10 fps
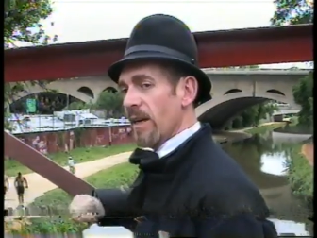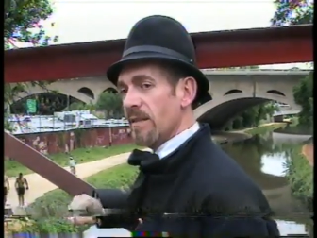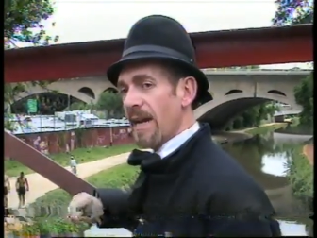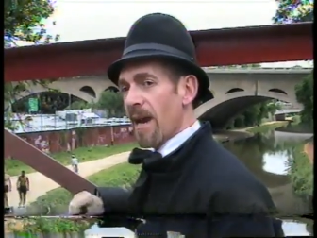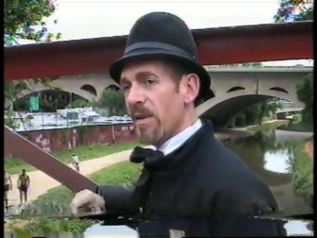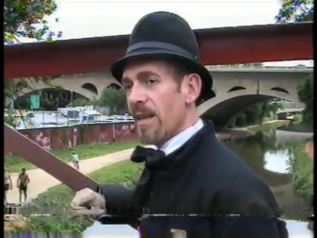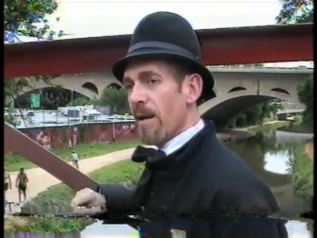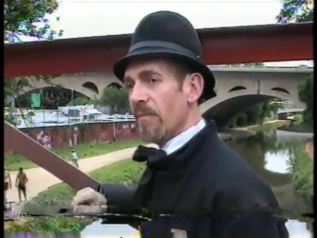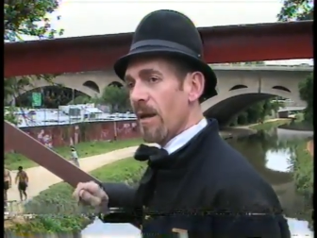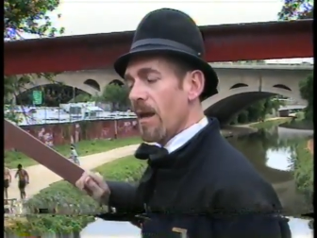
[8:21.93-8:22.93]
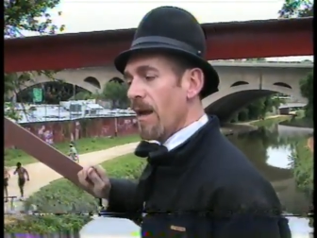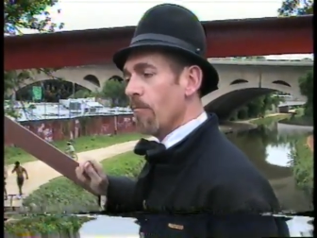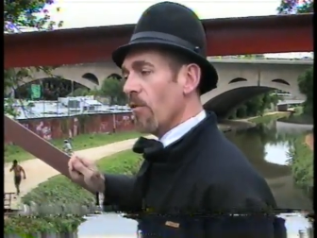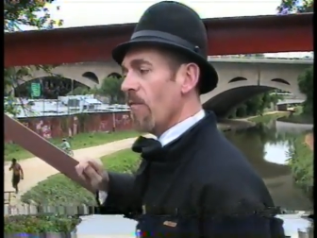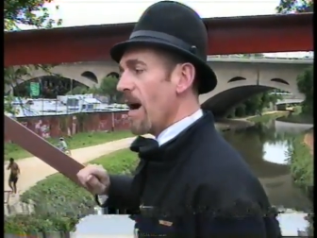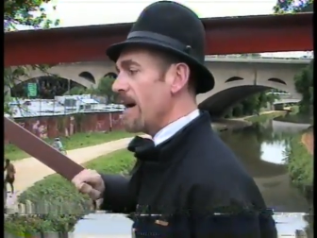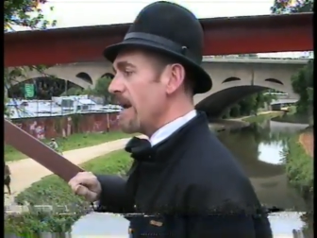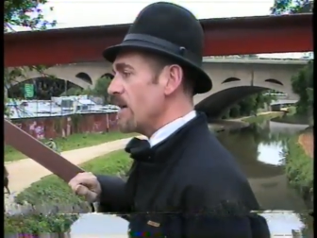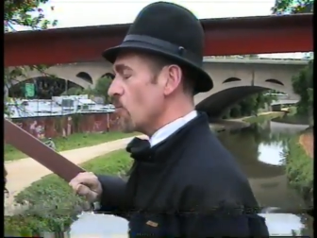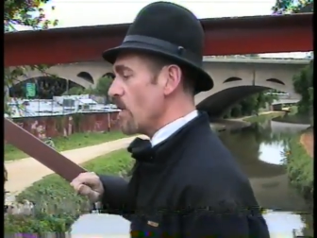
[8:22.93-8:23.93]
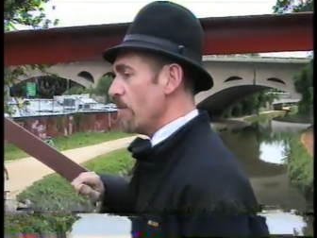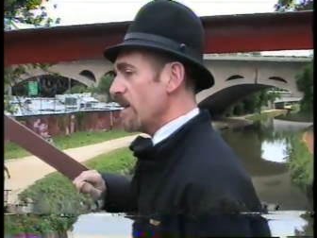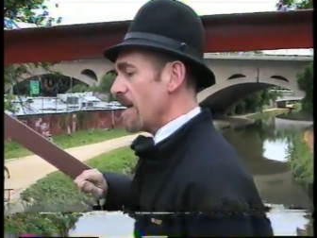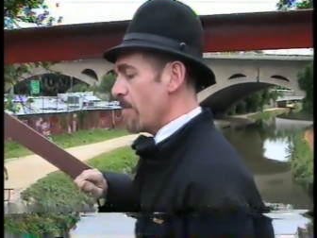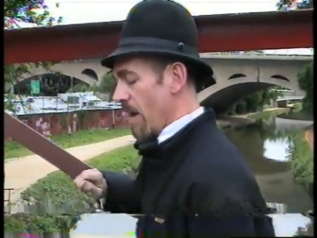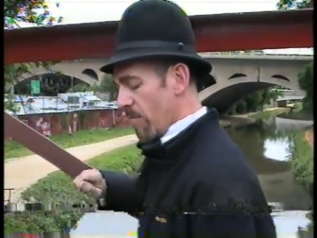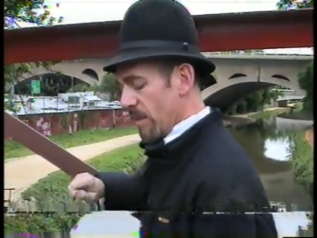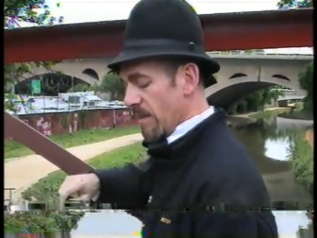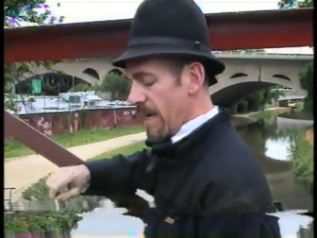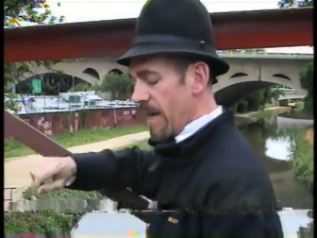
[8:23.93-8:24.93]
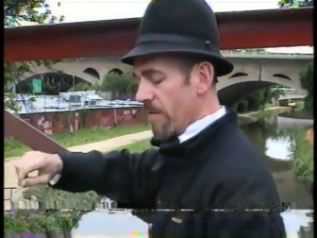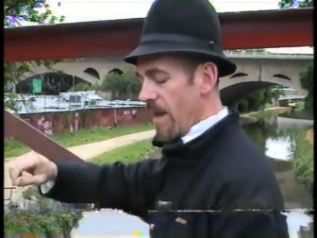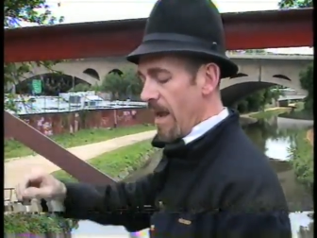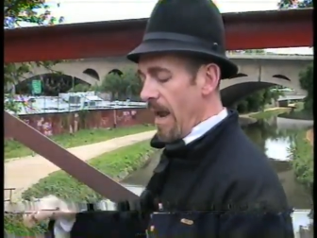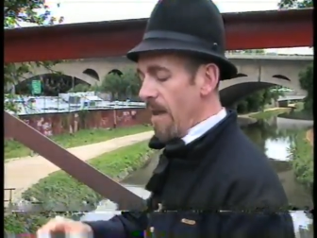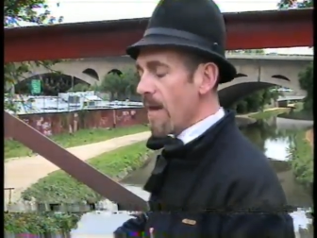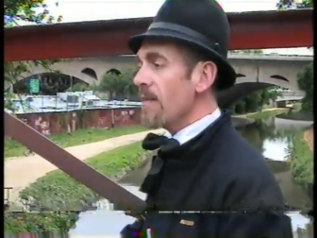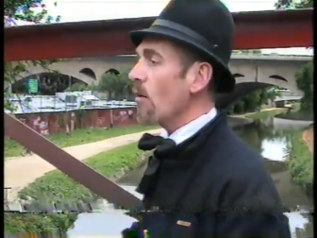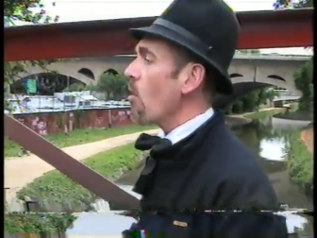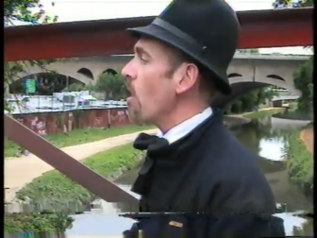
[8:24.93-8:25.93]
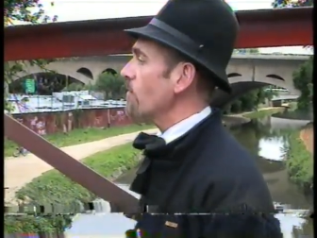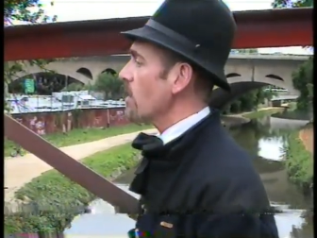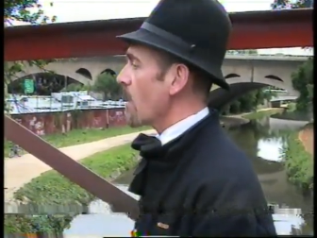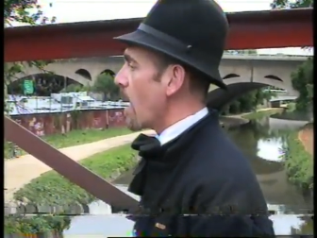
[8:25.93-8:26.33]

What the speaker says: examine them and provide any treatment they may receive, and then they're off to the